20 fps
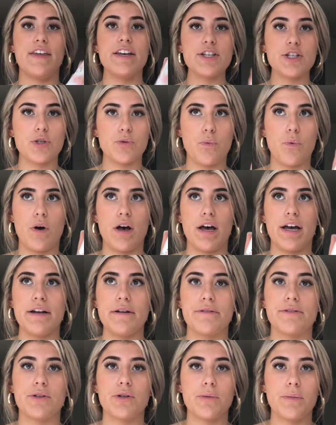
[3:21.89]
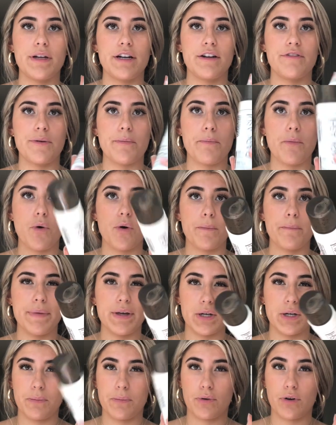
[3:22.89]
This one, a little bit of a more
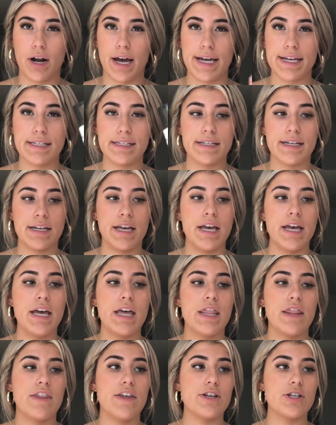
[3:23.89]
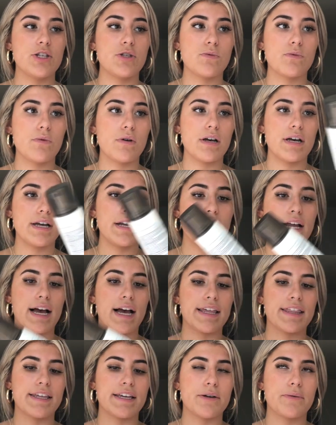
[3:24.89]
middle priced. This one
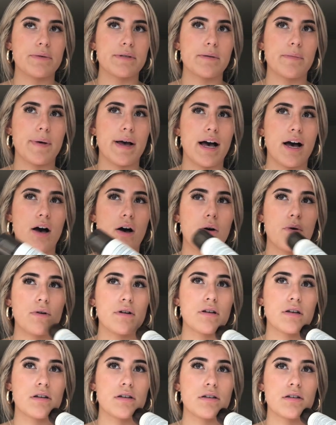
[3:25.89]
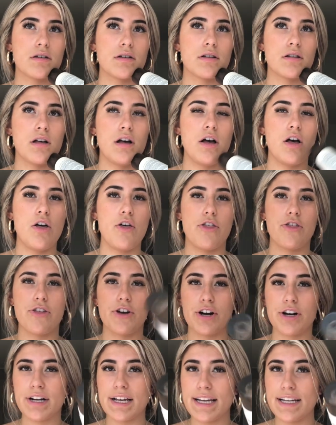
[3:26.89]
I think was about
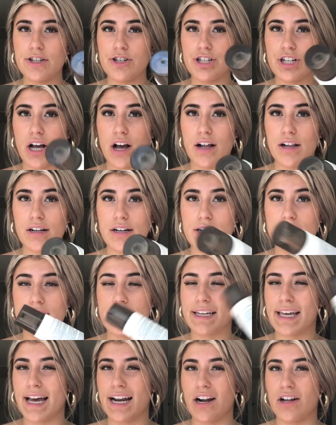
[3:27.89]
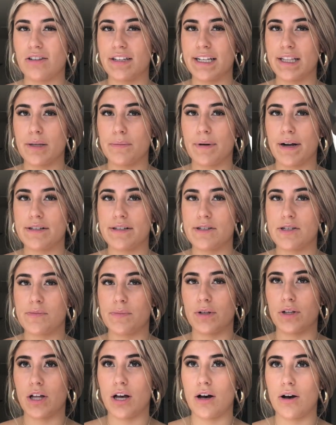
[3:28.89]
$30-ish. Again, I'll link the prices
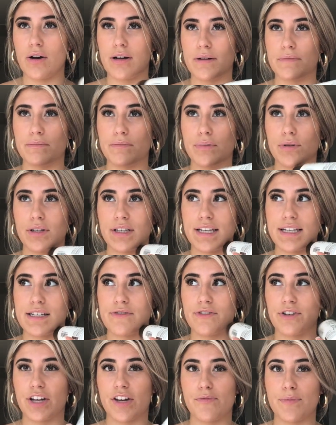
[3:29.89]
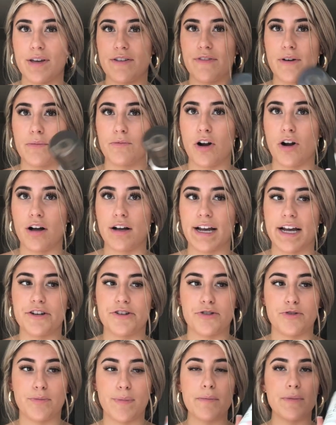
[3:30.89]
below, and please forgive me if I'm wrong. I
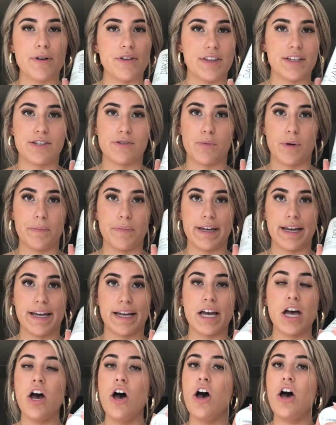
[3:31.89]
just remember this one being